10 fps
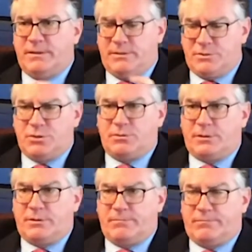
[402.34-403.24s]

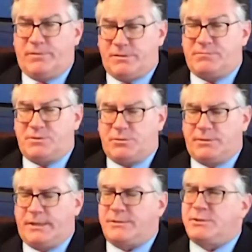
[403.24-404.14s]

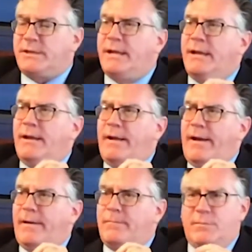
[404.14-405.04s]
Children luncheon.
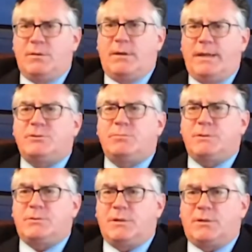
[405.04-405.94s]
At your
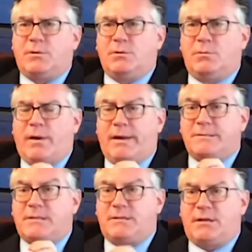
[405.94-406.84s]
retreat, though, you
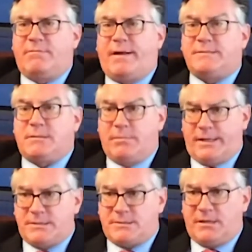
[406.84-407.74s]
guys identified some
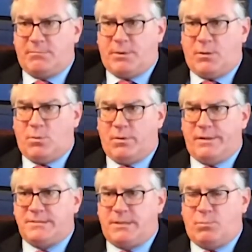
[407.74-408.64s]
legislative
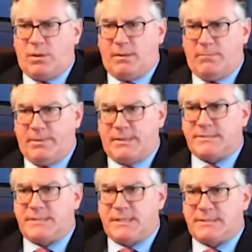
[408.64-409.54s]
priorities, and one of the
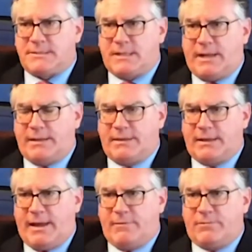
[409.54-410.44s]
biggest things that I
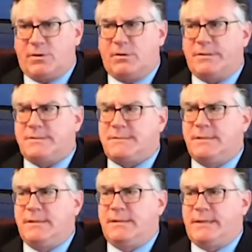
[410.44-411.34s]
think I have heard is
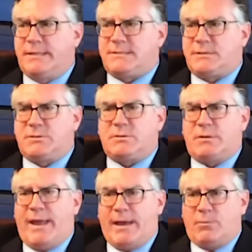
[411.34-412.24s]
it centers
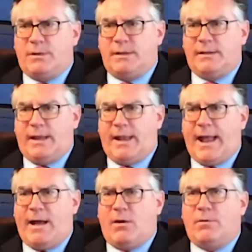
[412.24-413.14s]
on equity and
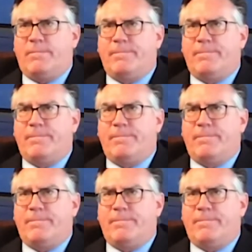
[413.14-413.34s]
how